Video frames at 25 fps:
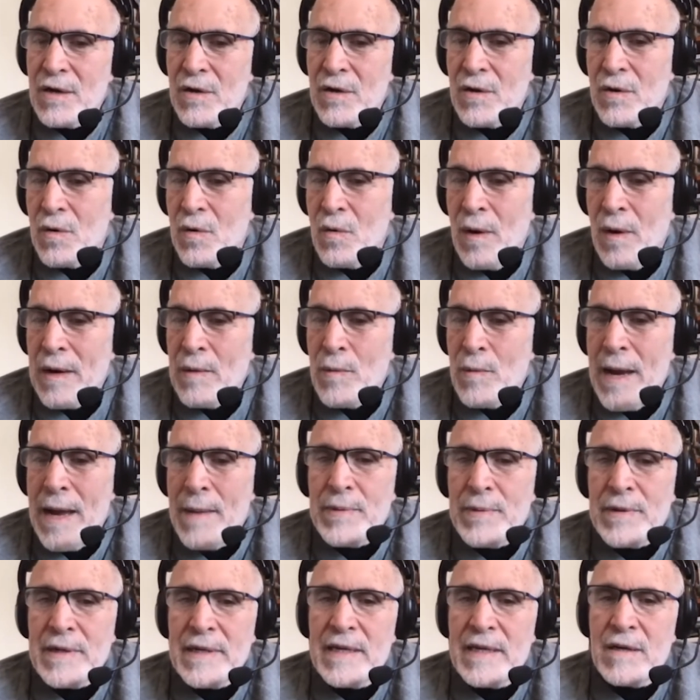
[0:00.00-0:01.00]
quite
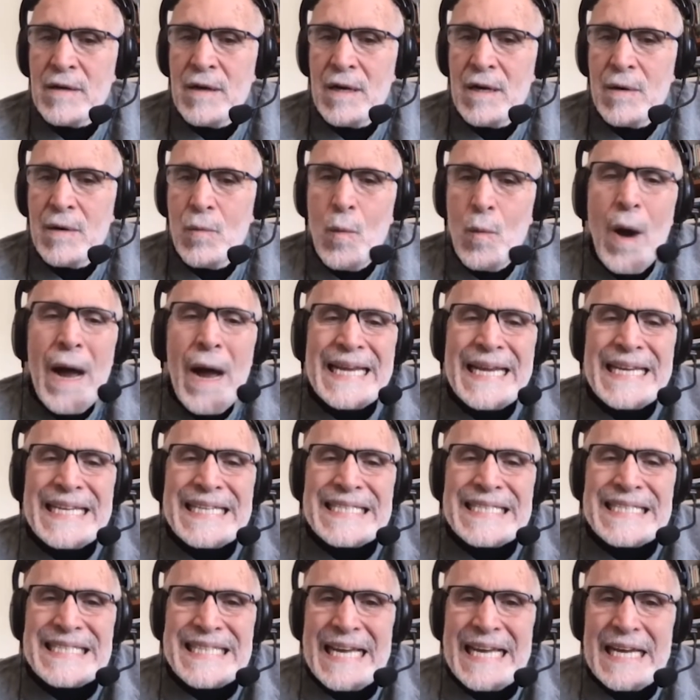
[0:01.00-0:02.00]
rapidly at all. Why
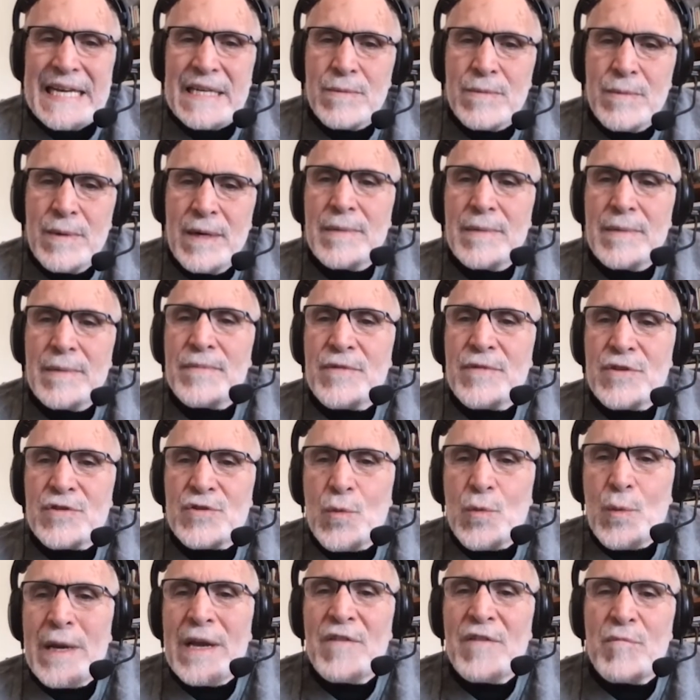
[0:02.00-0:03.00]
is that? Well,
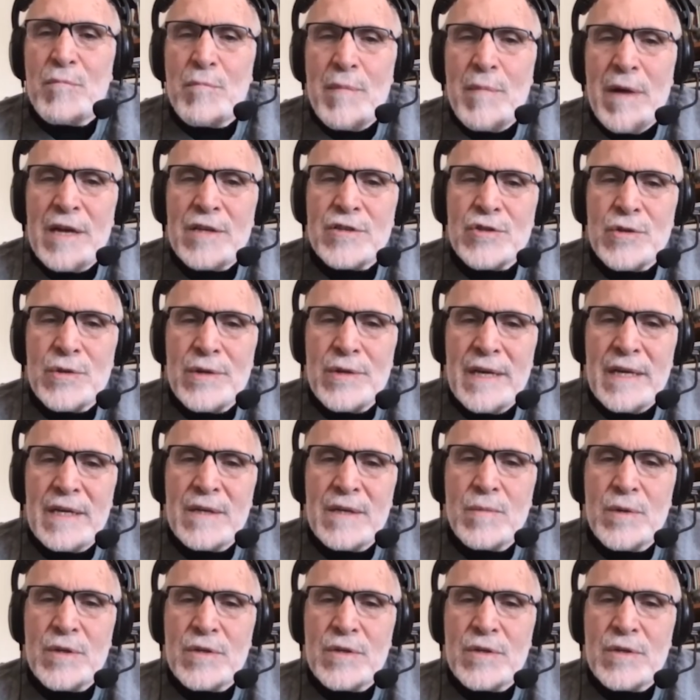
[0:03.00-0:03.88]
there's a way of measuring it.